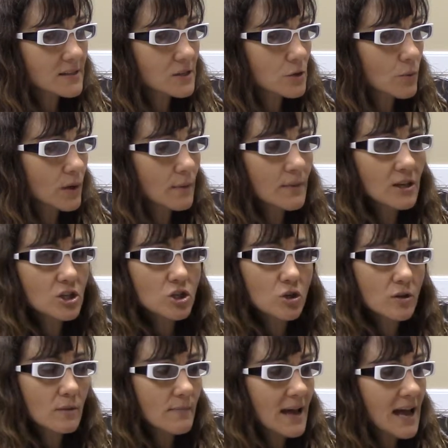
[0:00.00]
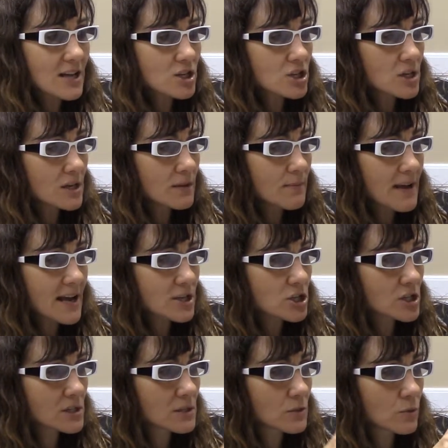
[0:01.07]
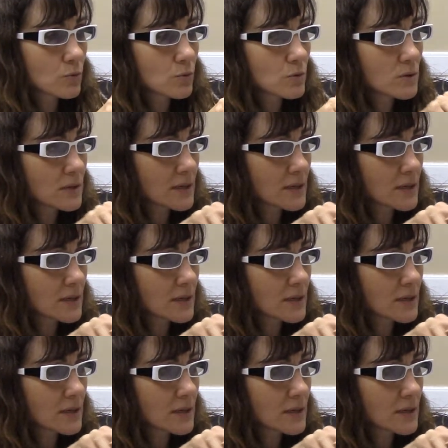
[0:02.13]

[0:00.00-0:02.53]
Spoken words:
So you want to make sure it matches who's